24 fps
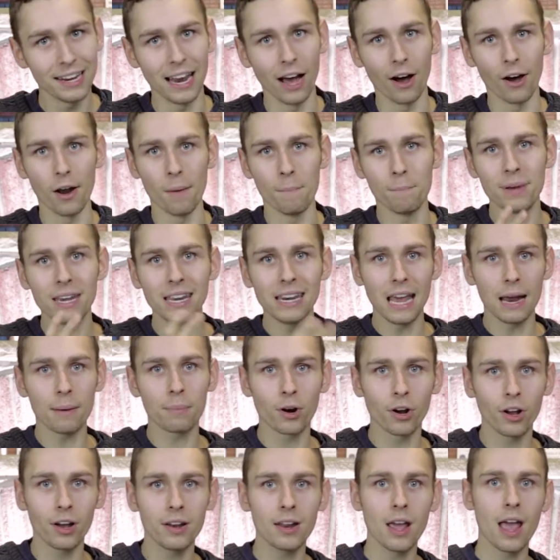Now, in a B
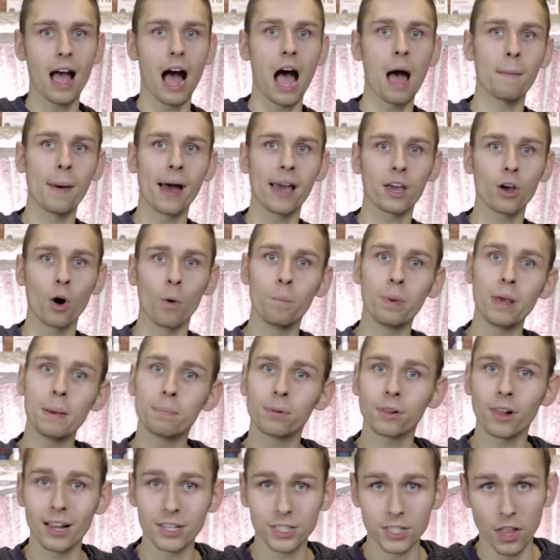neighborhood, I might go B
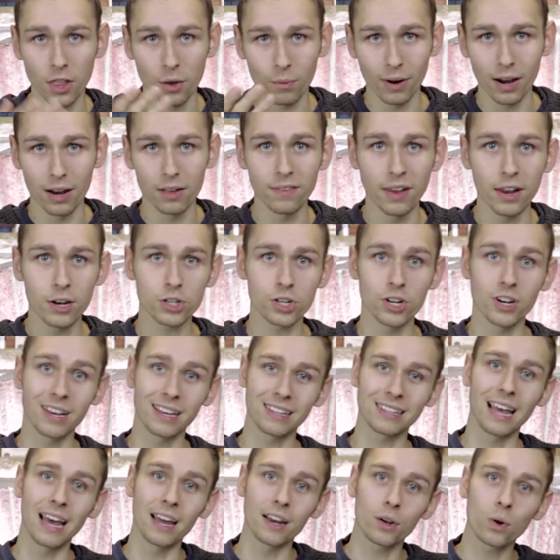plus on the renovation to
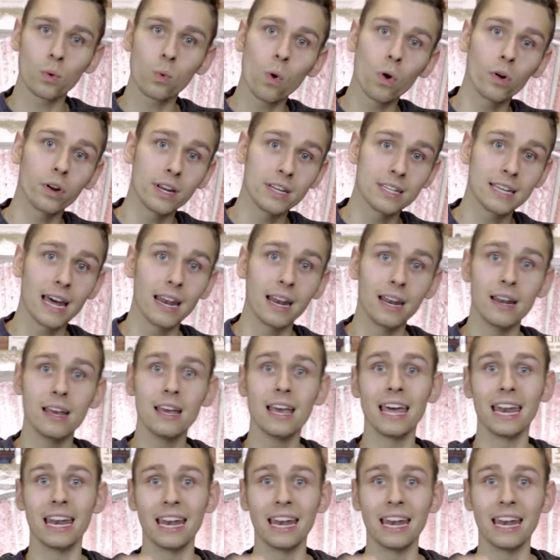get that quality tenant.